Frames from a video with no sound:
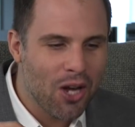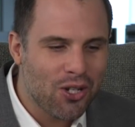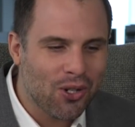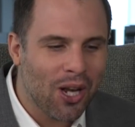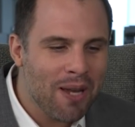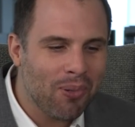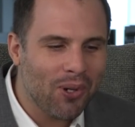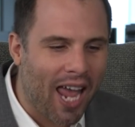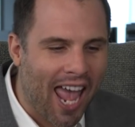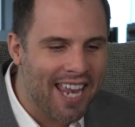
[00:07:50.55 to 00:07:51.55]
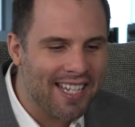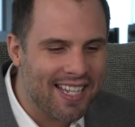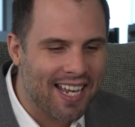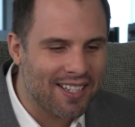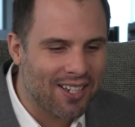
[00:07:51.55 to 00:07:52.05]
Should I put hand
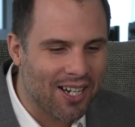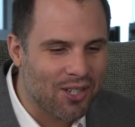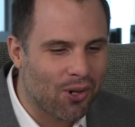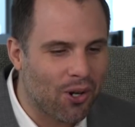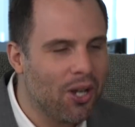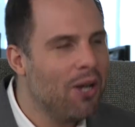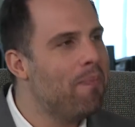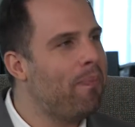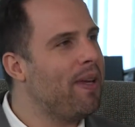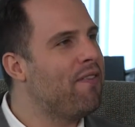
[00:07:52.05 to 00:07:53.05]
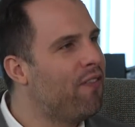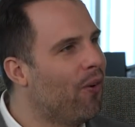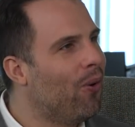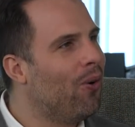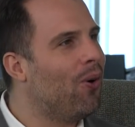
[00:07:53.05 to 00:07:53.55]
sanitizer on
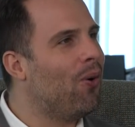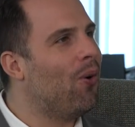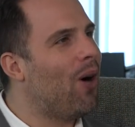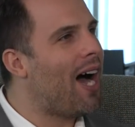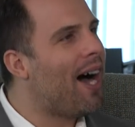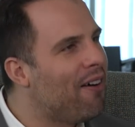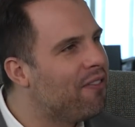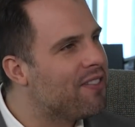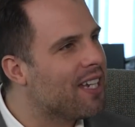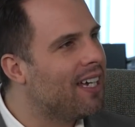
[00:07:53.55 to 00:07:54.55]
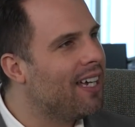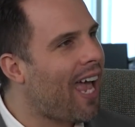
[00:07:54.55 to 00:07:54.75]
before or after